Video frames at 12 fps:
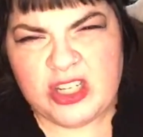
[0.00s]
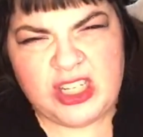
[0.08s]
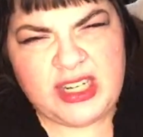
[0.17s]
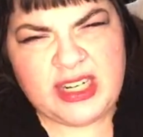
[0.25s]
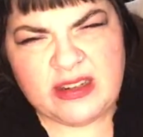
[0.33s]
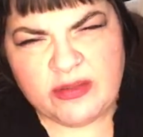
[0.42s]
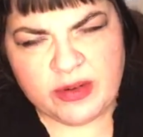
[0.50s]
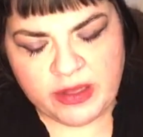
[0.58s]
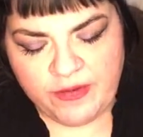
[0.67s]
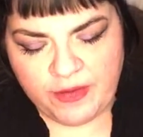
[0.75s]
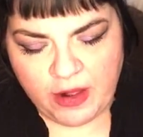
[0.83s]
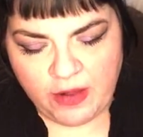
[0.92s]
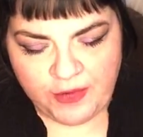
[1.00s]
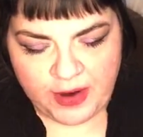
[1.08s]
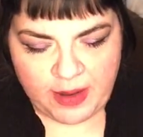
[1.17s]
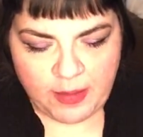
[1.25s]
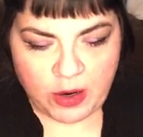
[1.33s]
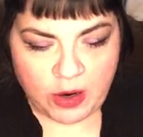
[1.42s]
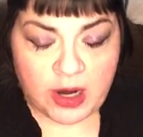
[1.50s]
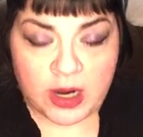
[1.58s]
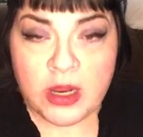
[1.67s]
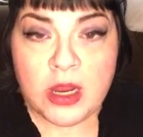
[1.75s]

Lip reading: She didn't really fall for him hard,